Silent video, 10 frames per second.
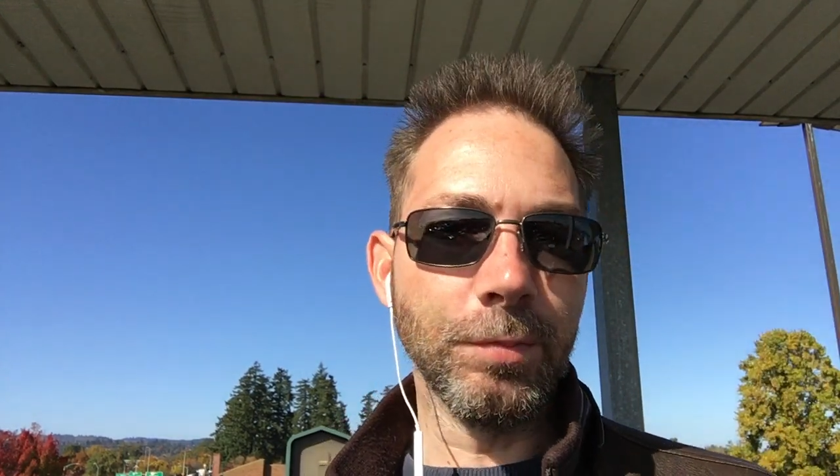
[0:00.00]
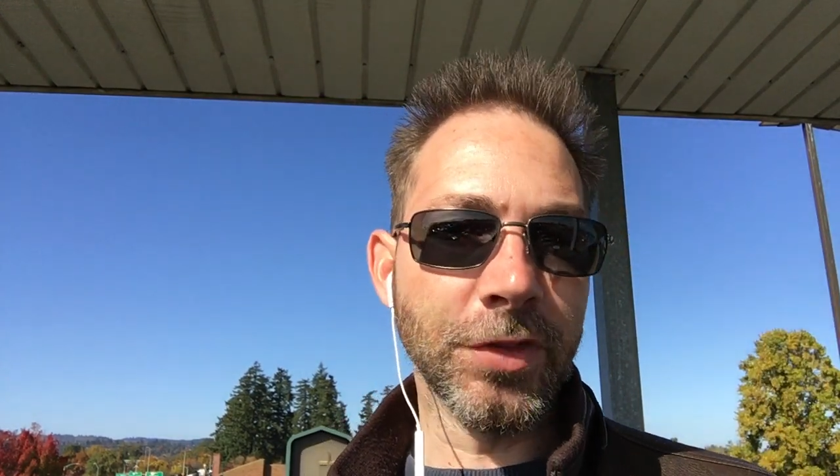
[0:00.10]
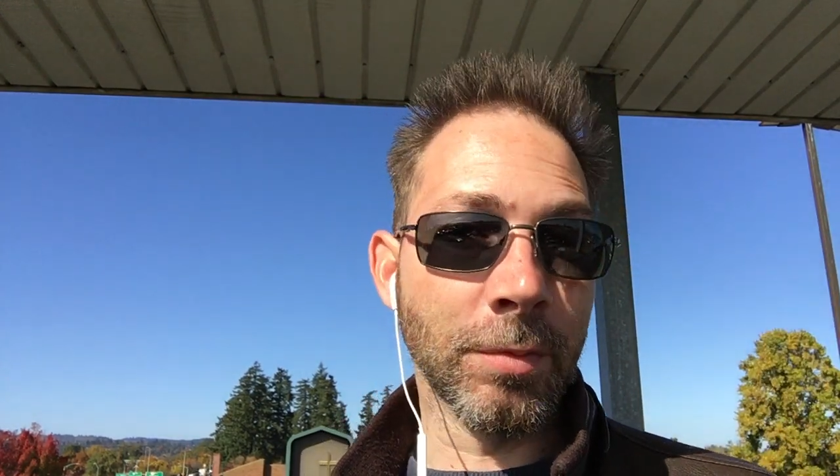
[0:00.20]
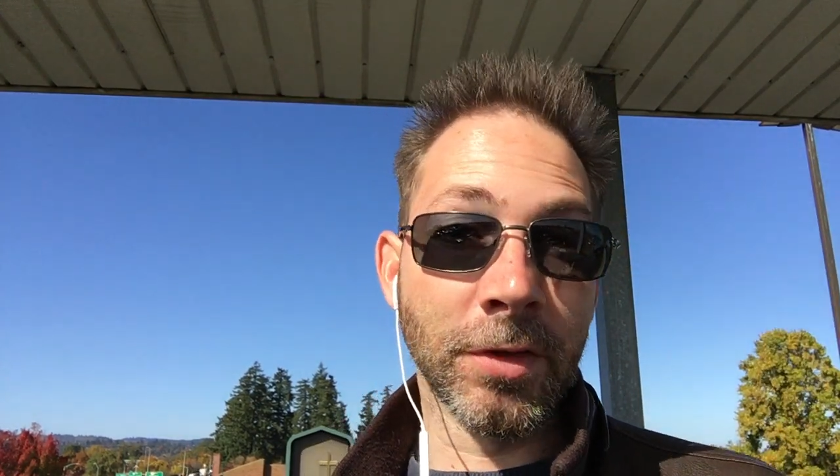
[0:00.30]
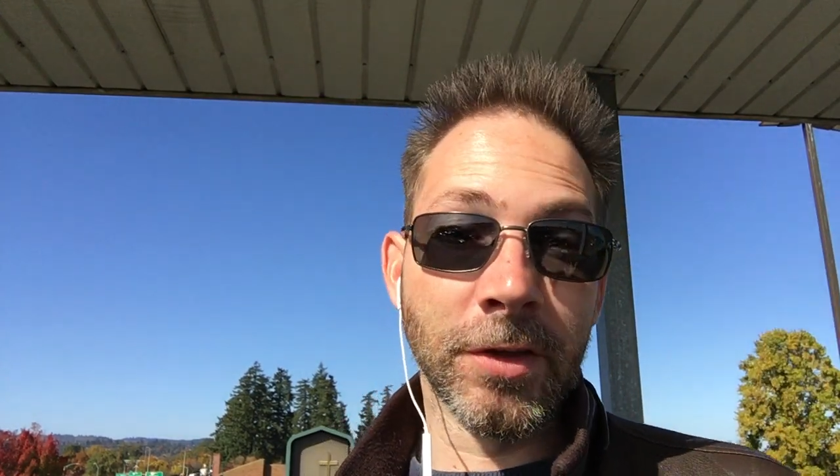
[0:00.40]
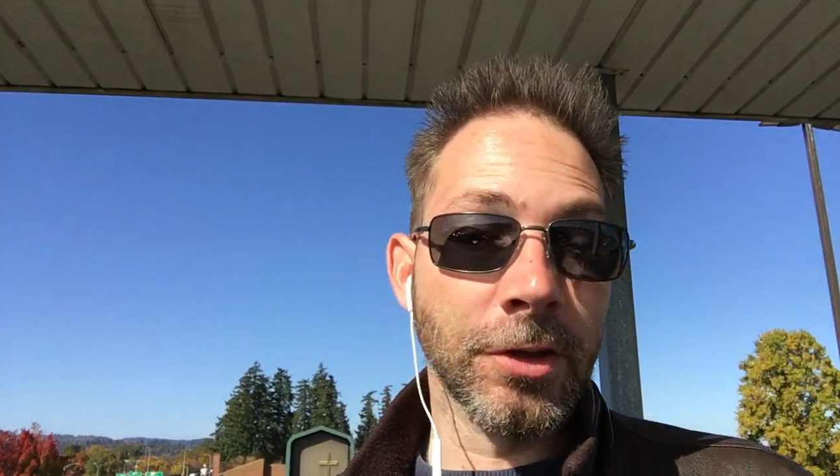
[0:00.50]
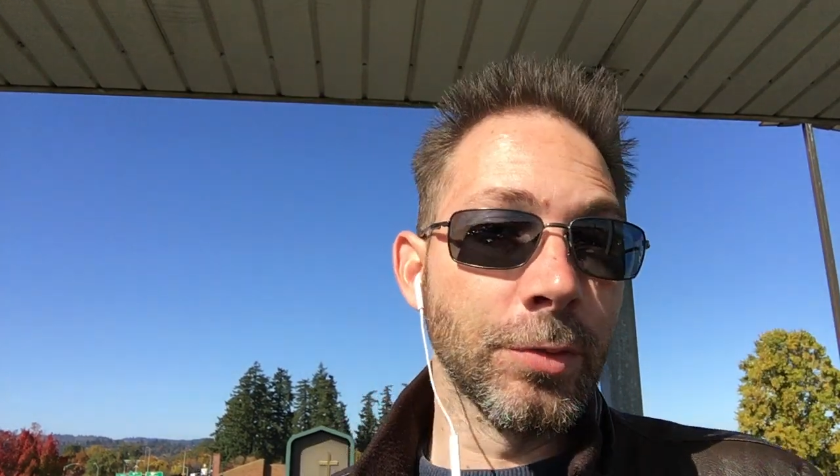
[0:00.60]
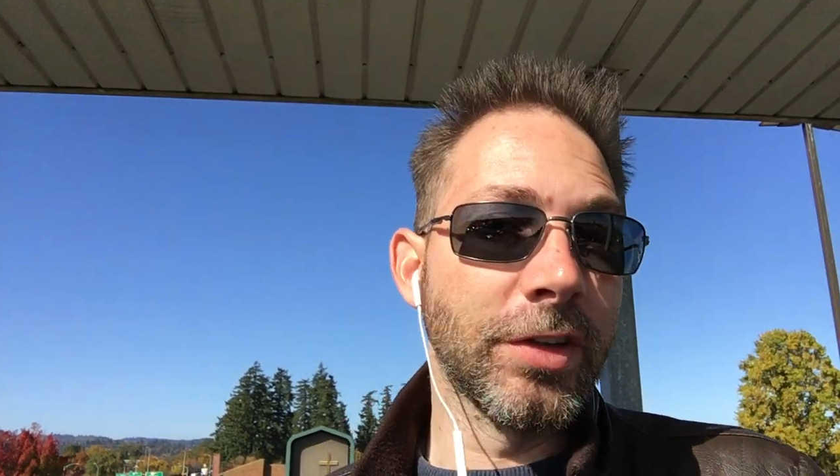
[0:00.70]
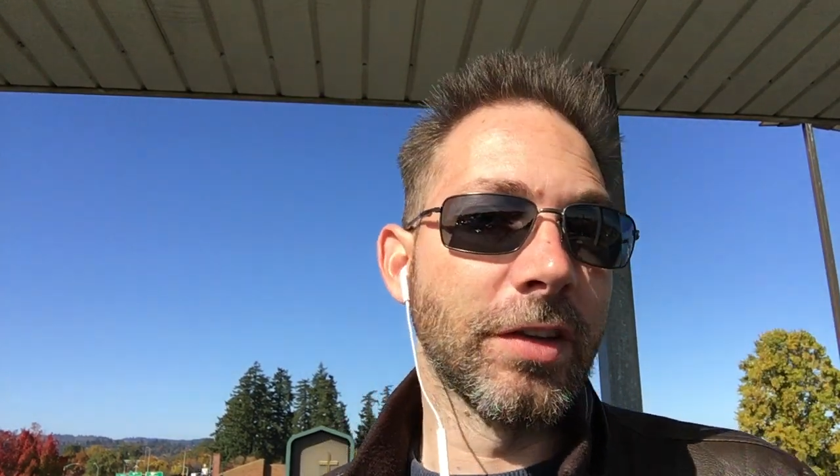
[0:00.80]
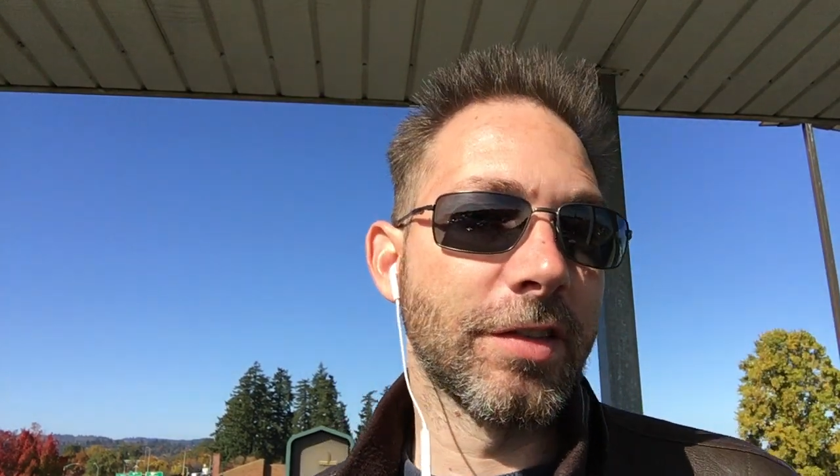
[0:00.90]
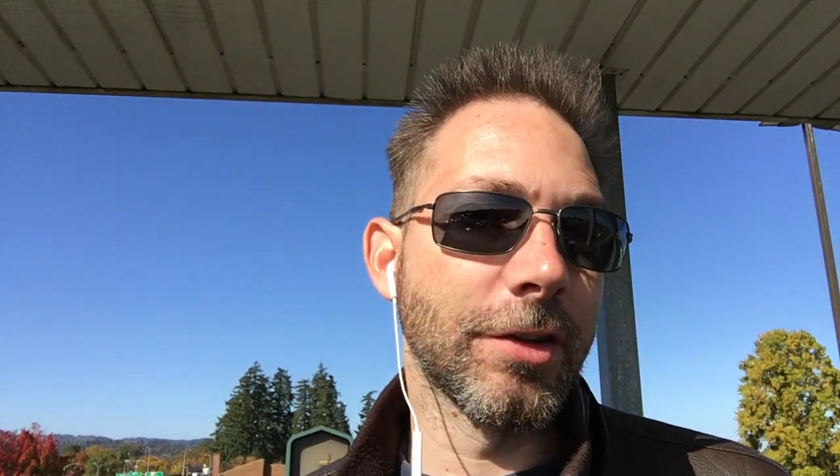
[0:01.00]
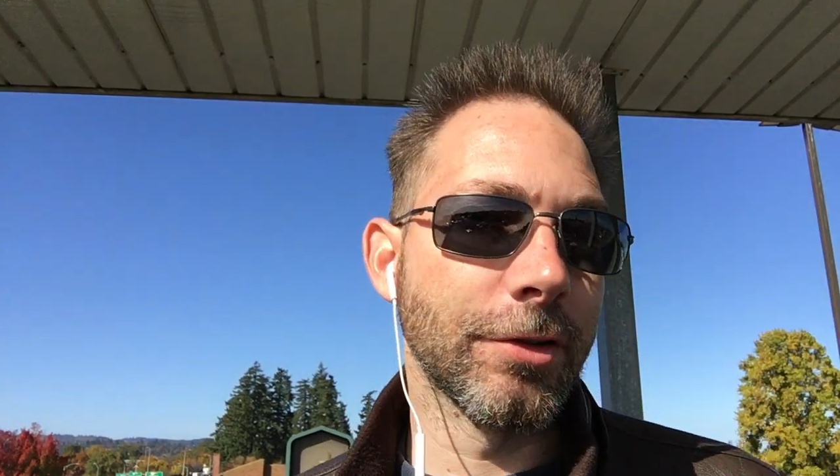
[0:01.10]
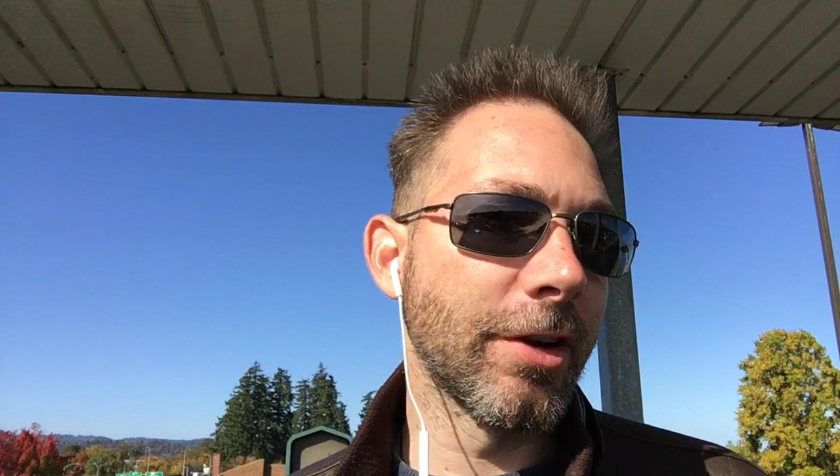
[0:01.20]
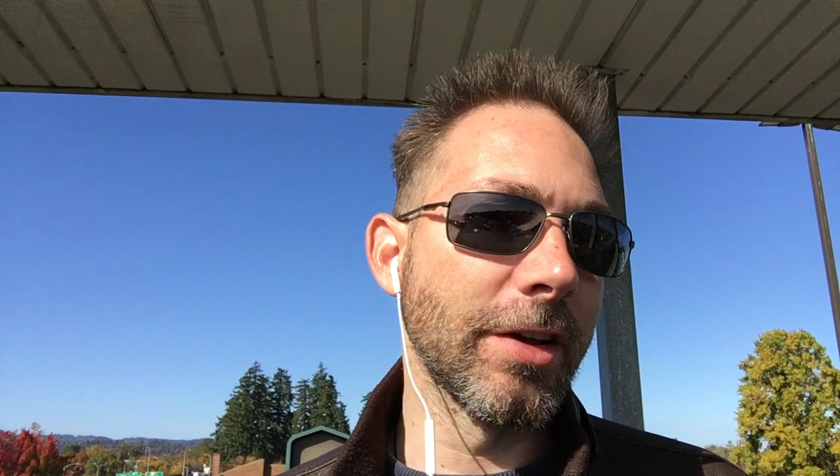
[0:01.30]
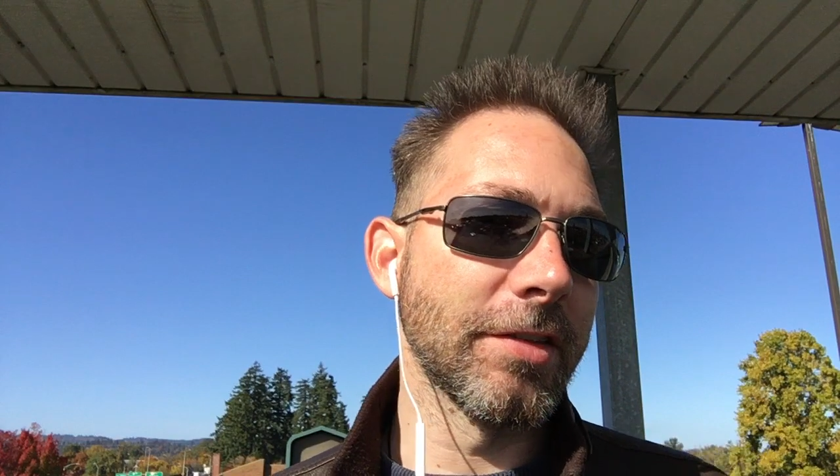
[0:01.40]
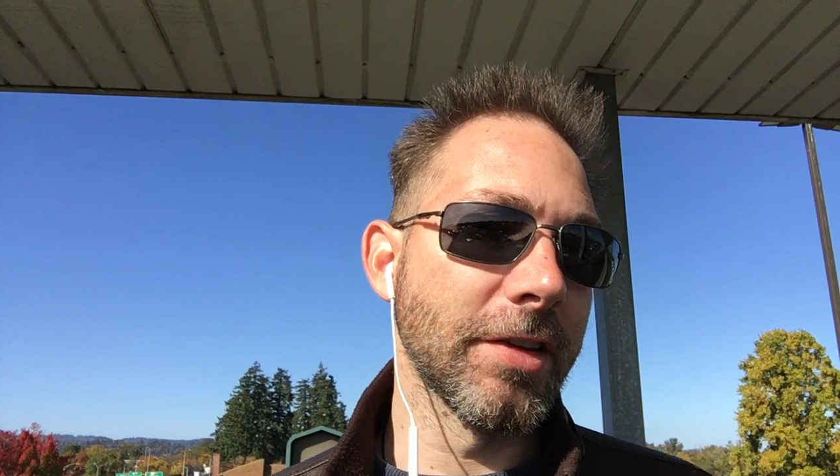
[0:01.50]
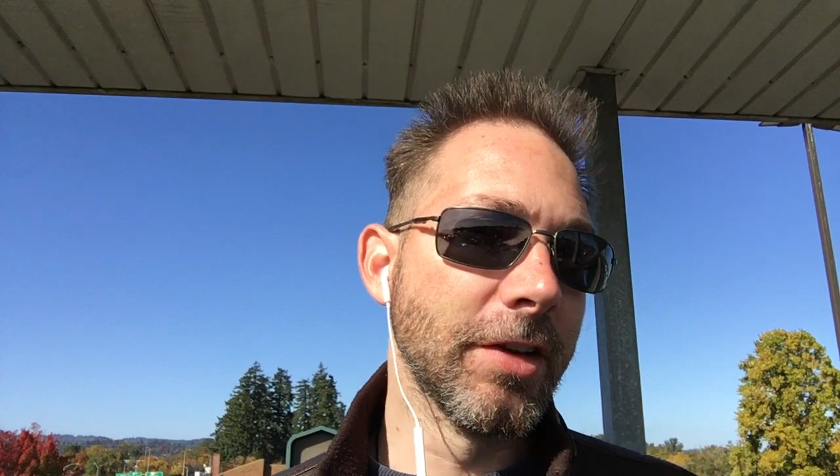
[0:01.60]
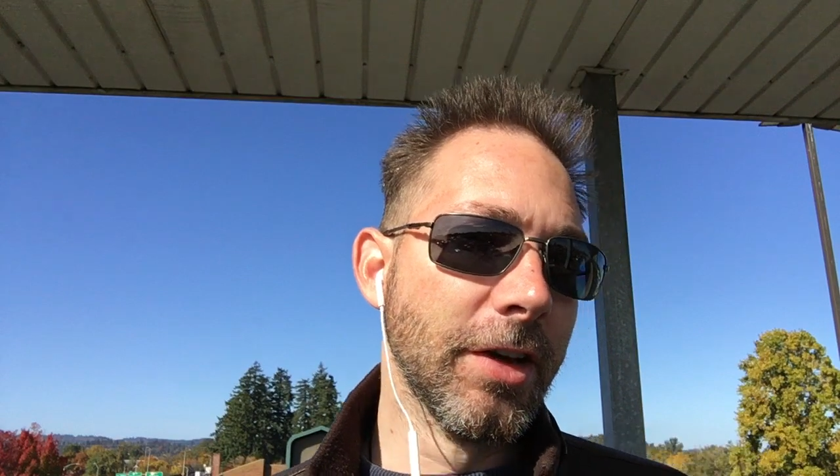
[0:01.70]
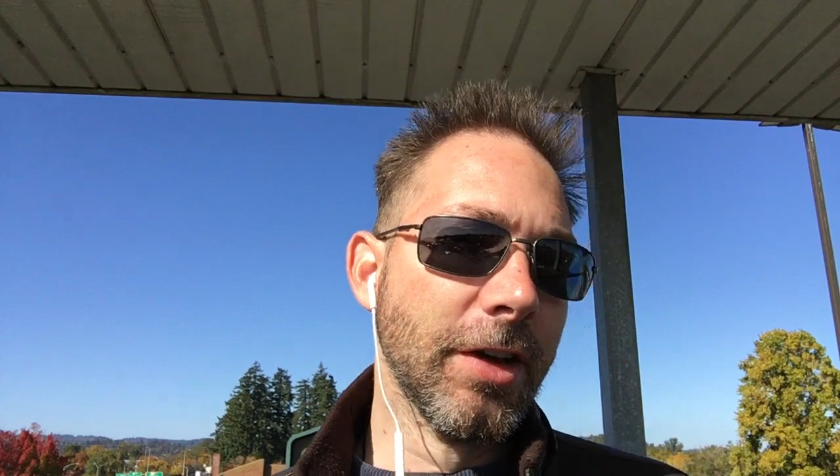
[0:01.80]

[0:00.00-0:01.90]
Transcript: something that you would consider crazy,